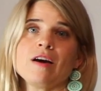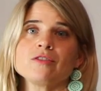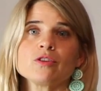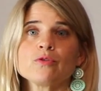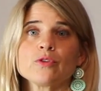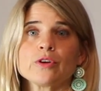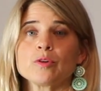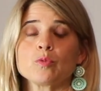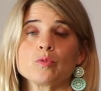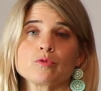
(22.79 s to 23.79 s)
just
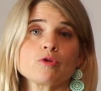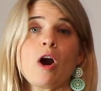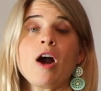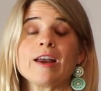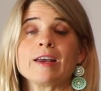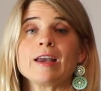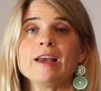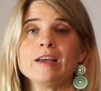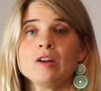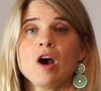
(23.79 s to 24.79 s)
for drawing.
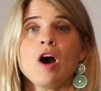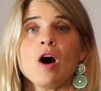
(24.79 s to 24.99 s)
And